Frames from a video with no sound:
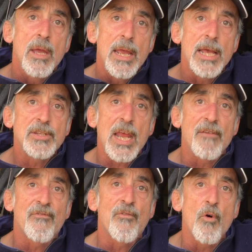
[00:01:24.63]
It's a
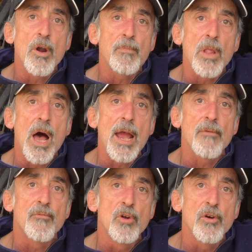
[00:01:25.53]
4-ply
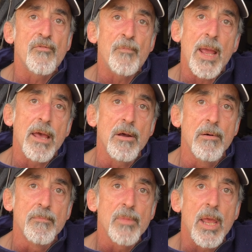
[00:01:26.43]
roof panel